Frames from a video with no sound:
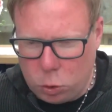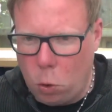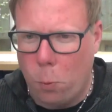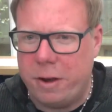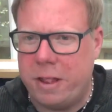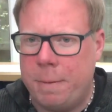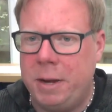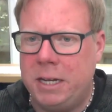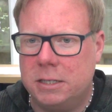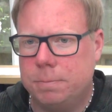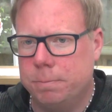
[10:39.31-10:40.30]
or whether that
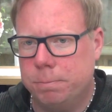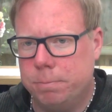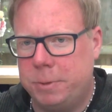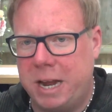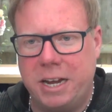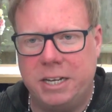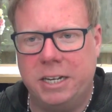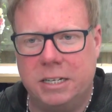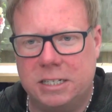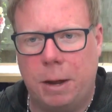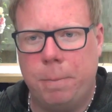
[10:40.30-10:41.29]
means
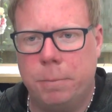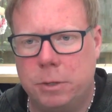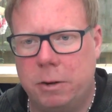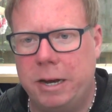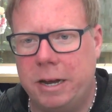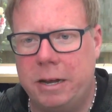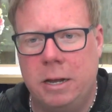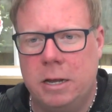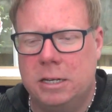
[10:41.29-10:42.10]
getting somewhere